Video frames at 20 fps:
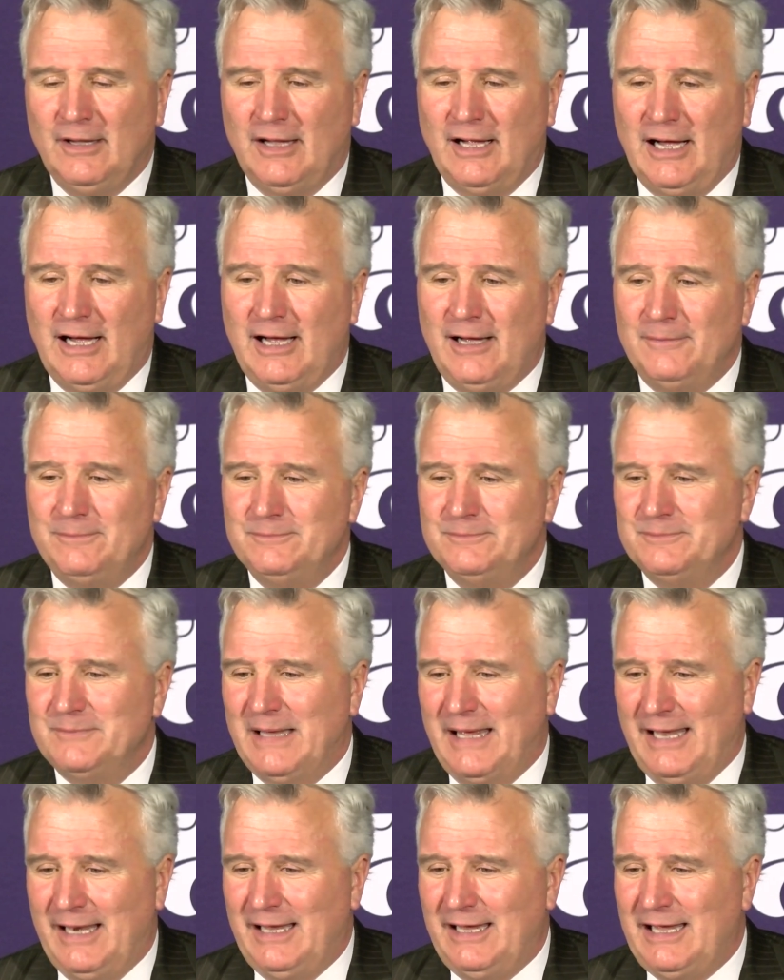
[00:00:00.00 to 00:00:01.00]
Um,
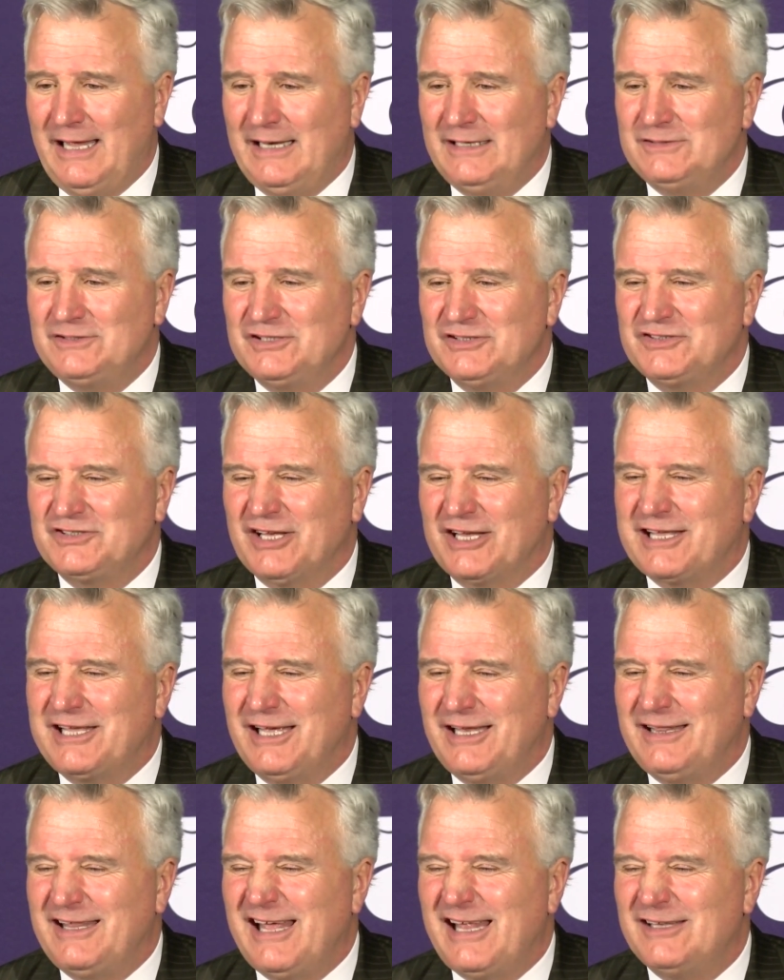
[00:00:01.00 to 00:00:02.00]
and, and just a
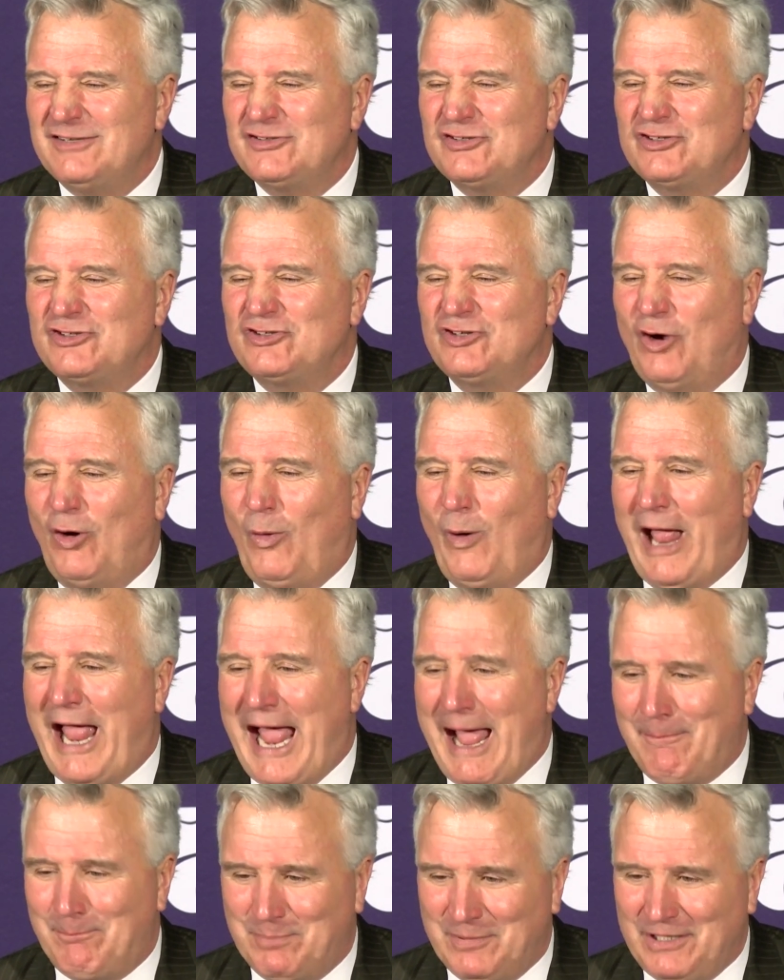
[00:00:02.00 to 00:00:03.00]
kid that is so
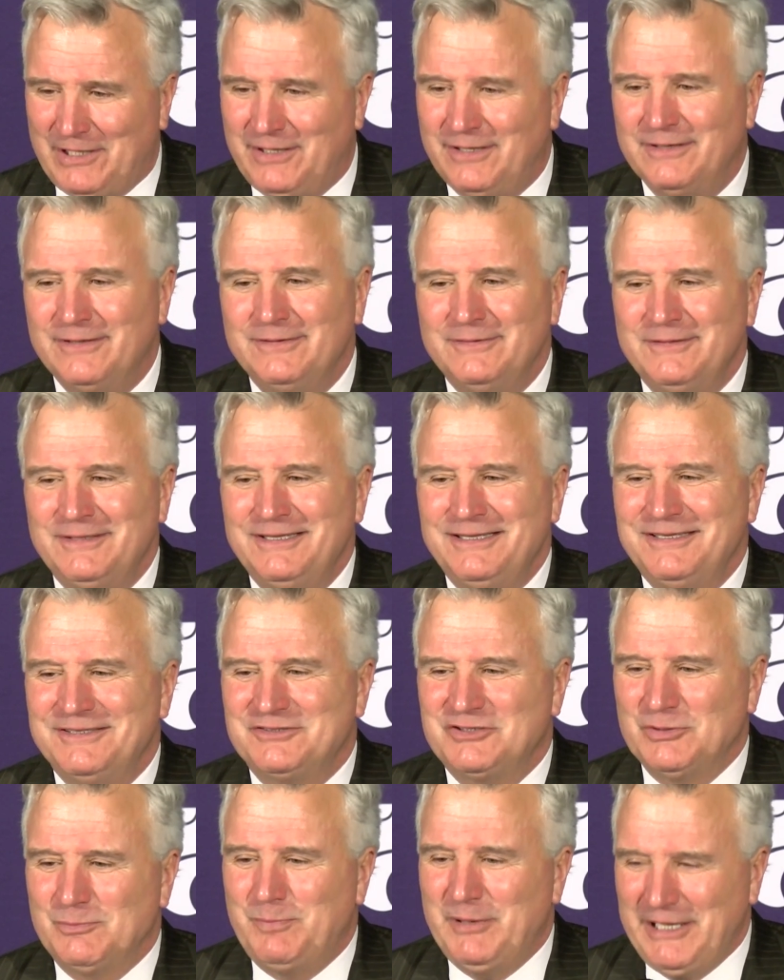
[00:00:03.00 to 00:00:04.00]
happy
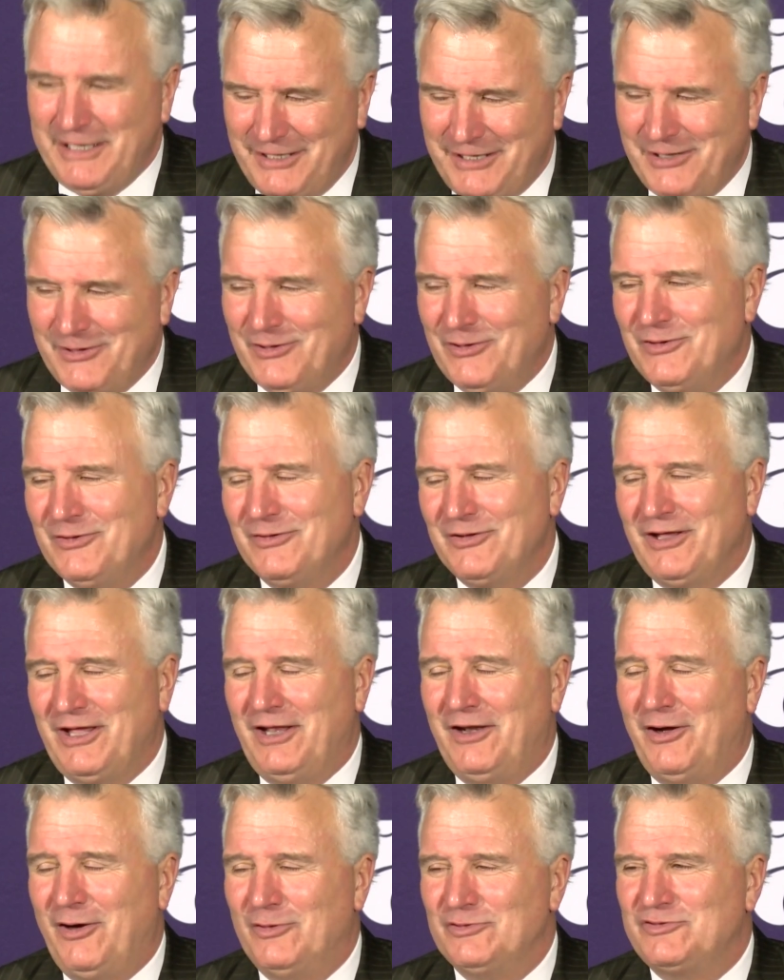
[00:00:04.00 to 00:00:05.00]
to be here,
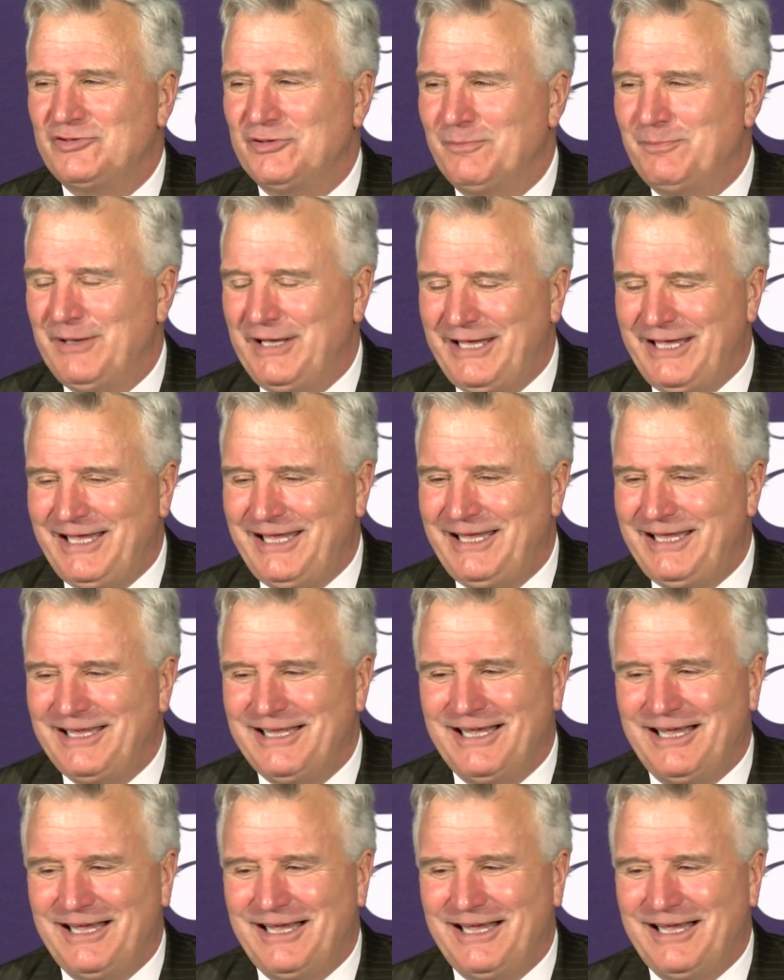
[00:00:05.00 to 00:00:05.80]
you know, to be.